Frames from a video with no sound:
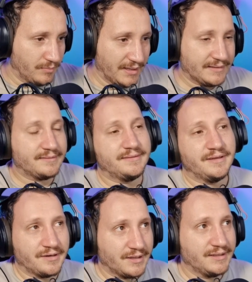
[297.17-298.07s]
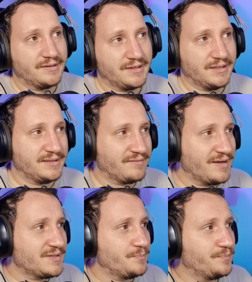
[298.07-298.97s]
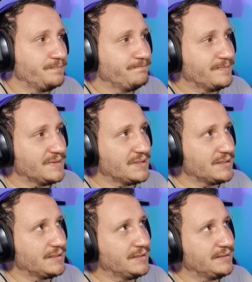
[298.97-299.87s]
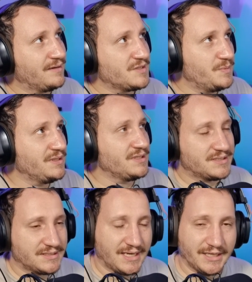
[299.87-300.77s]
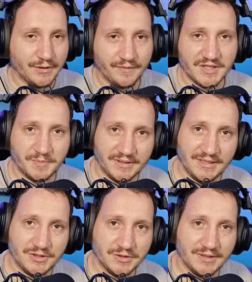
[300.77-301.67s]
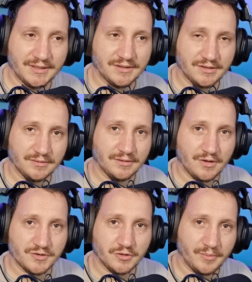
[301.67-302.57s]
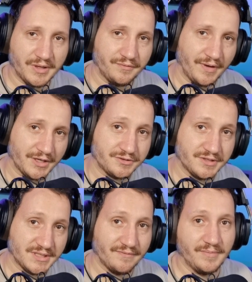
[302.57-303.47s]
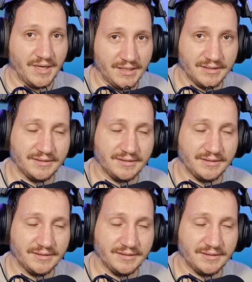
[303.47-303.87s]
But there has there has been this kind of expectation that console manufacturers have made